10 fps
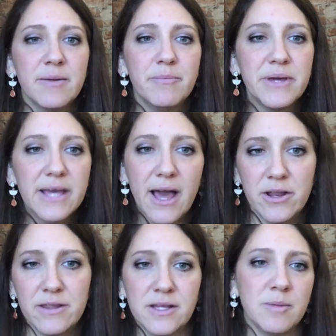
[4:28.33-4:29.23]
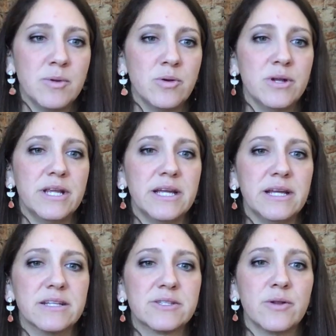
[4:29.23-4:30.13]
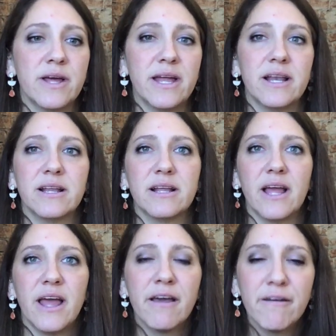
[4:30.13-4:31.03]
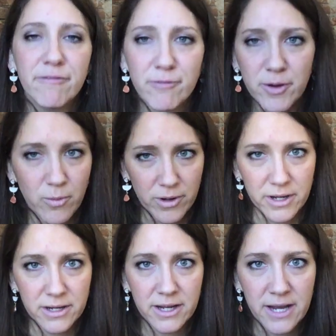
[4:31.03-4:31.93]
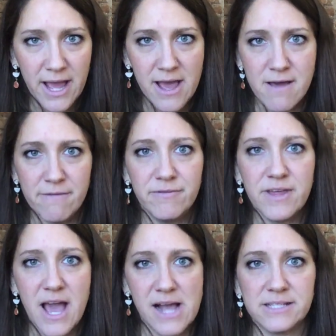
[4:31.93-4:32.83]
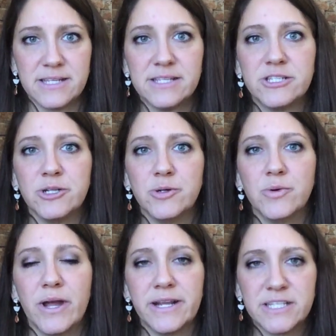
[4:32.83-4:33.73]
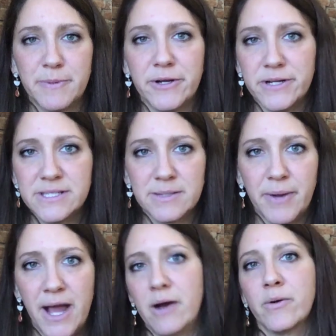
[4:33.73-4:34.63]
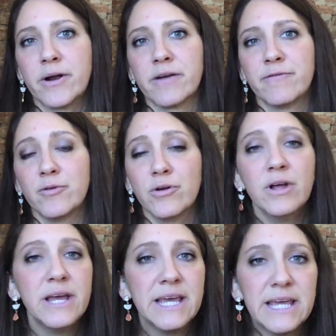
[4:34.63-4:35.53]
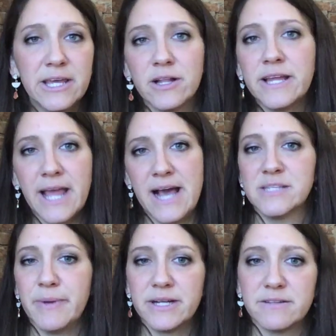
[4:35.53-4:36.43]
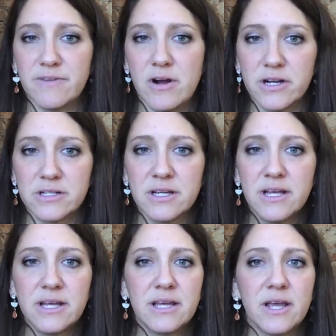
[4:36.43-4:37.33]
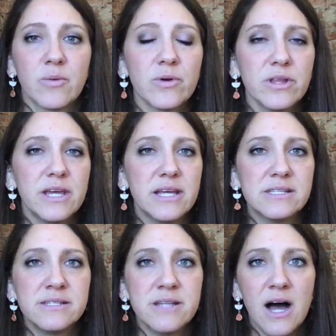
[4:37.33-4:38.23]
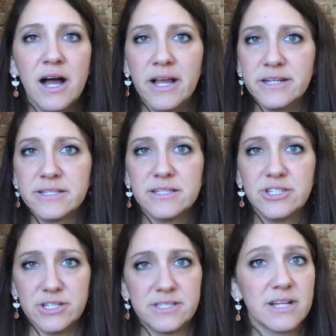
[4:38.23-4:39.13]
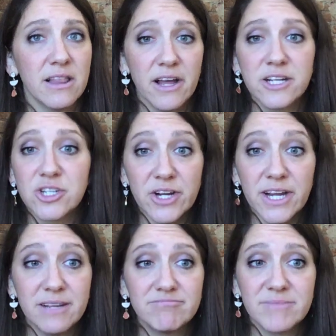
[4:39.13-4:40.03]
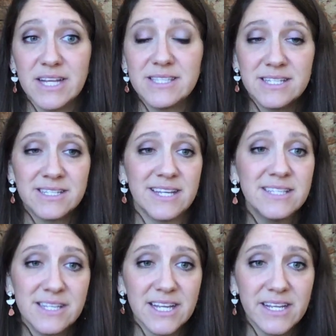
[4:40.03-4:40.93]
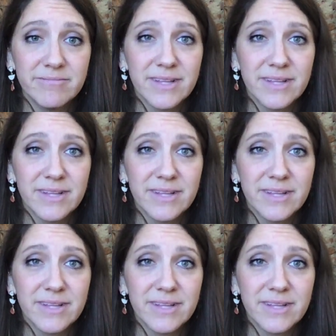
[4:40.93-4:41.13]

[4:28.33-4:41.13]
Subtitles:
be out in the community so that everyone can have the access to and experience the powerful healing aspect of art. It really is not just a luxury, it's a necessity.